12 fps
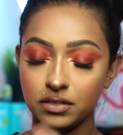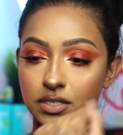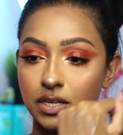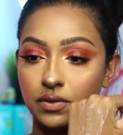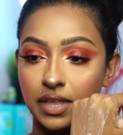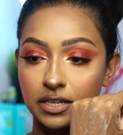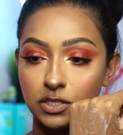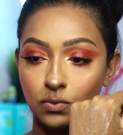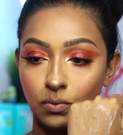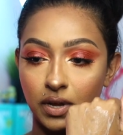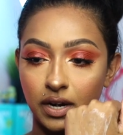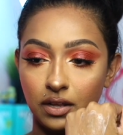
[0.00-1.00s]
So that's
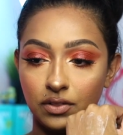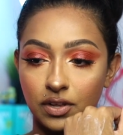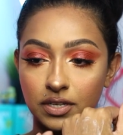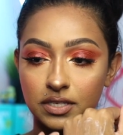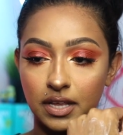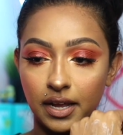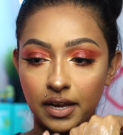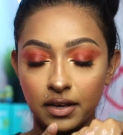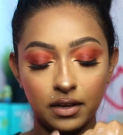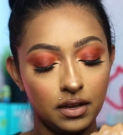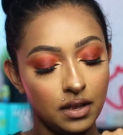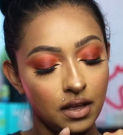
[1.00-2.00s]
what it looks like.
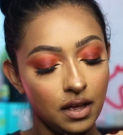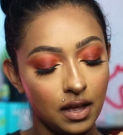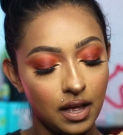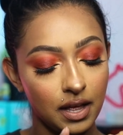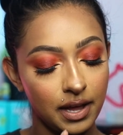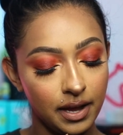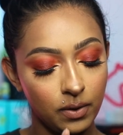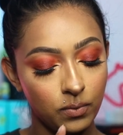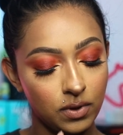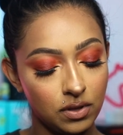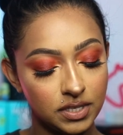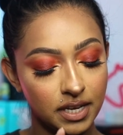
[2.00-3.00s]
I
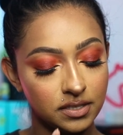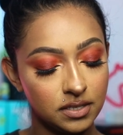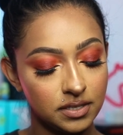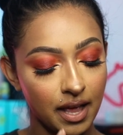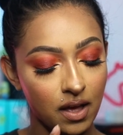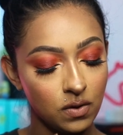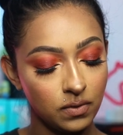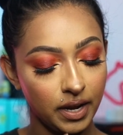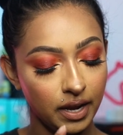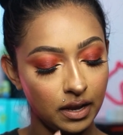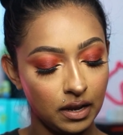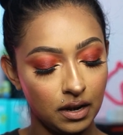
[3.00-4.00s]
will test this out
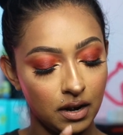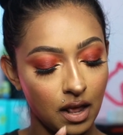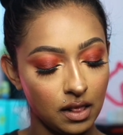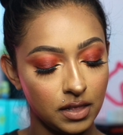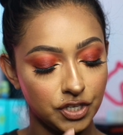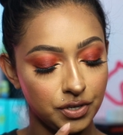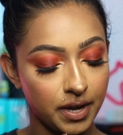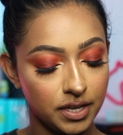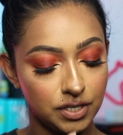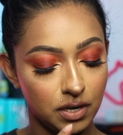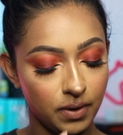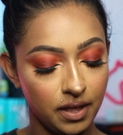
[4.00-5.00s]
and I'll let you
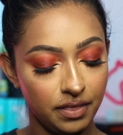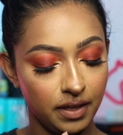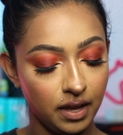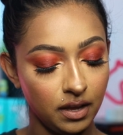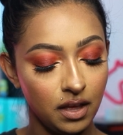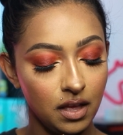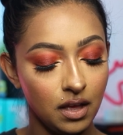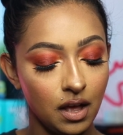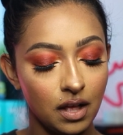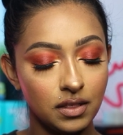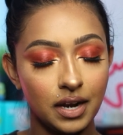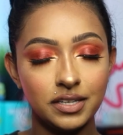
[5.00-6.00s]
guys know what I think.
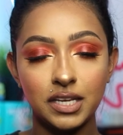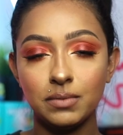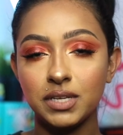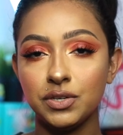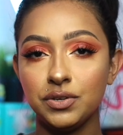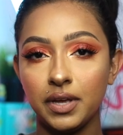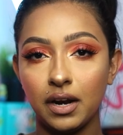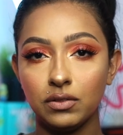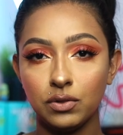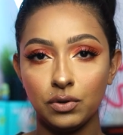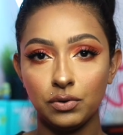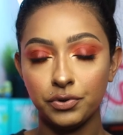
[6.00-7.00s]
A lot of times I do get a
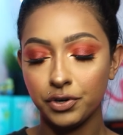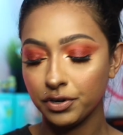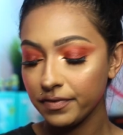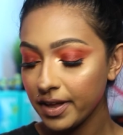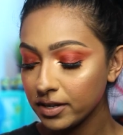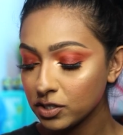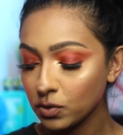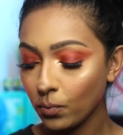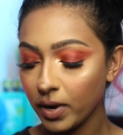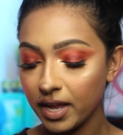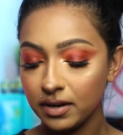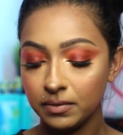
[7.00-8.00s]
little nervous
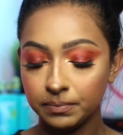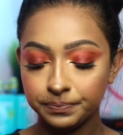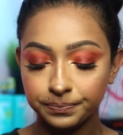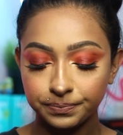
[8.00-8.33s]
when